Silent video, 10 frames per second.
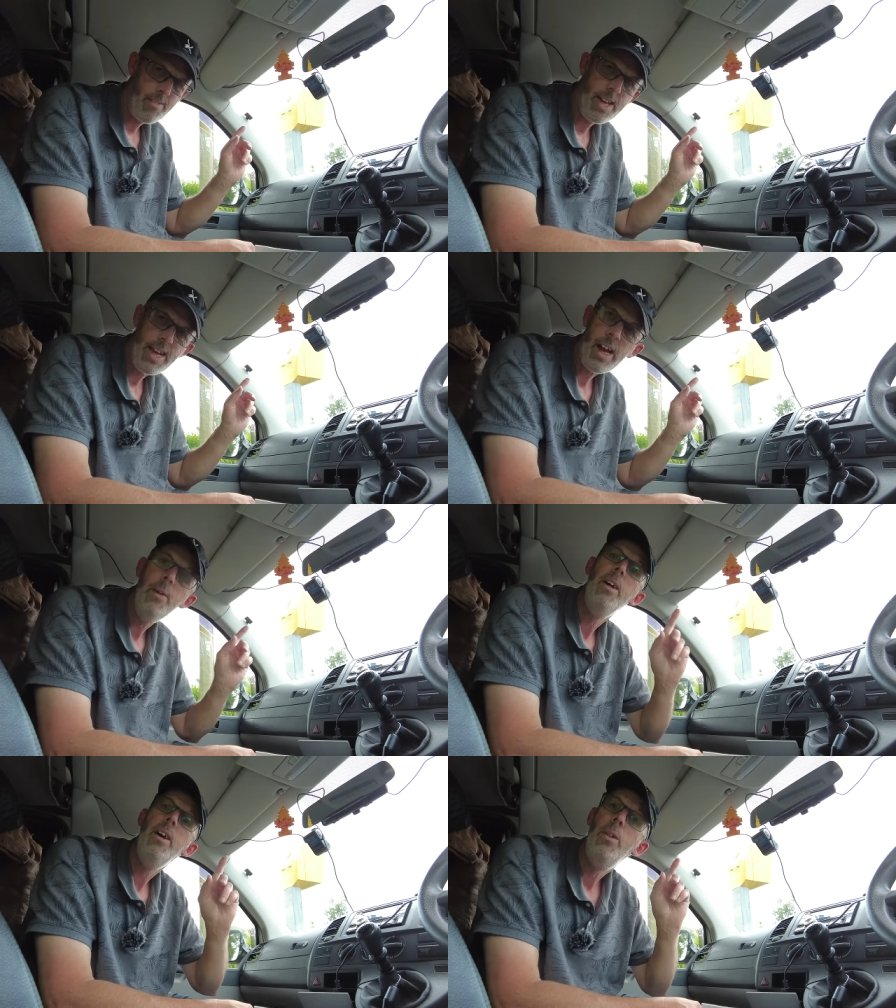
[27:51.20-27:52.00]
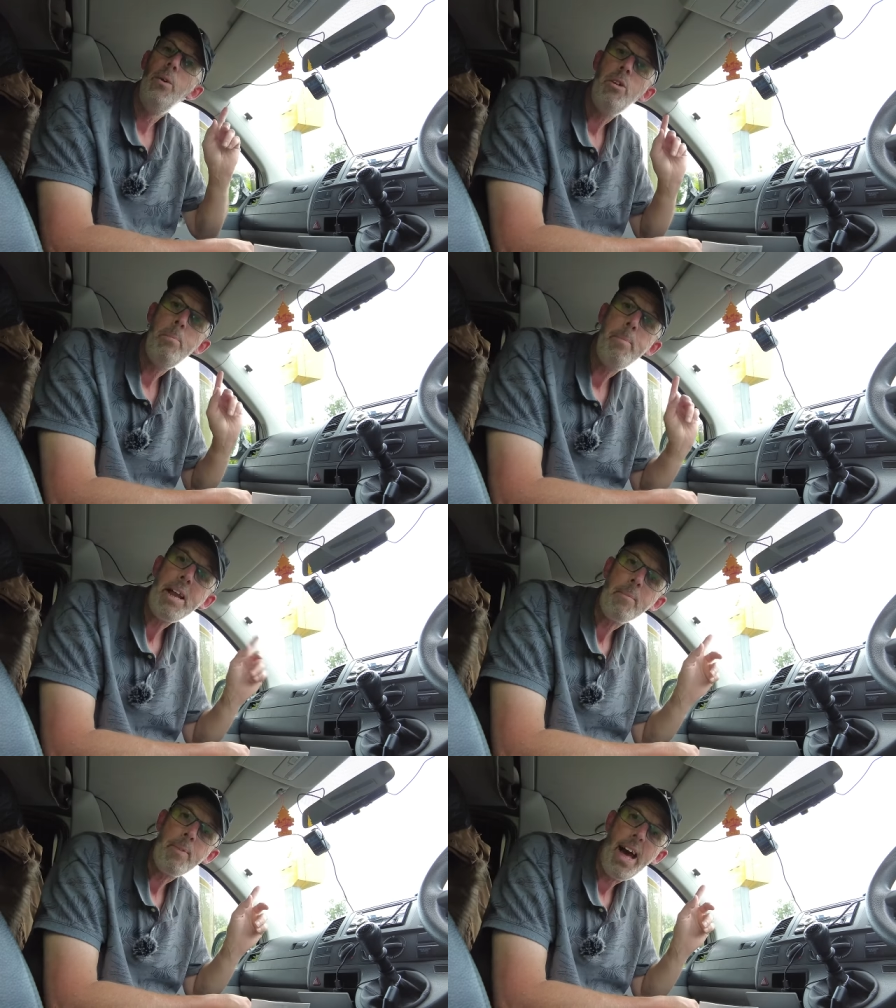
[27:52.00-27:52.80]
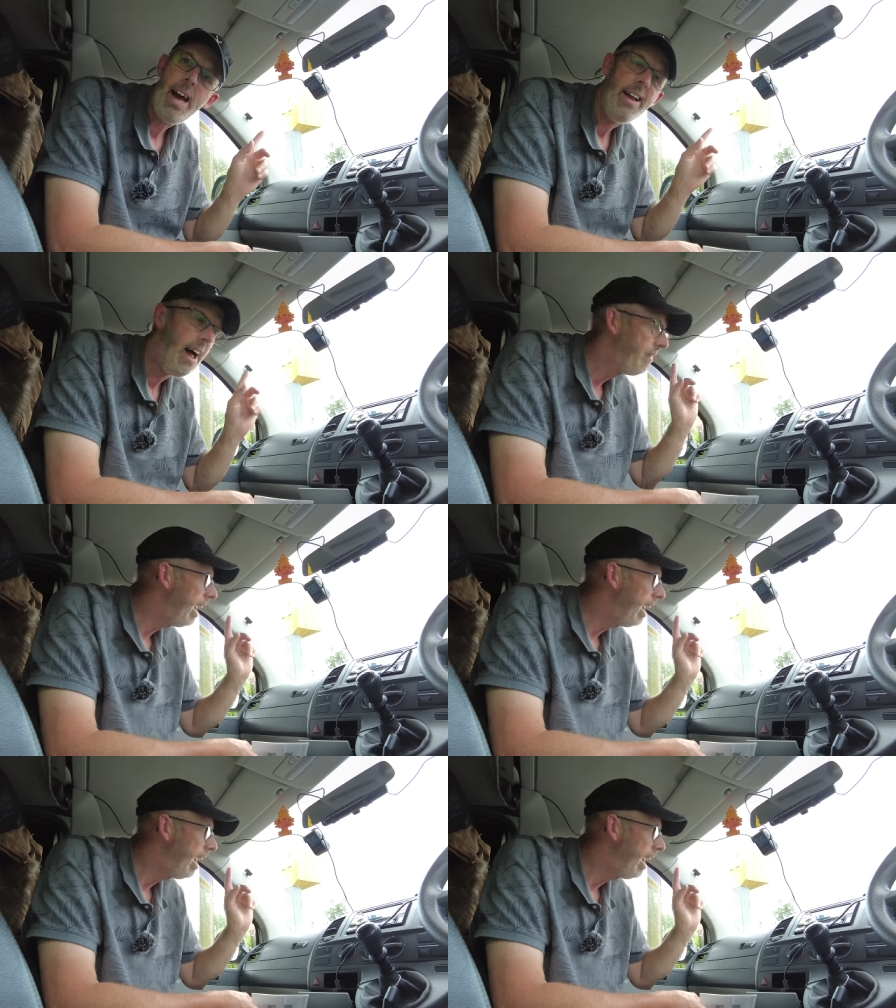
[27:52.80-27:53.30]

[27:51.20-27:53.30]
There you go. There was a beep there, and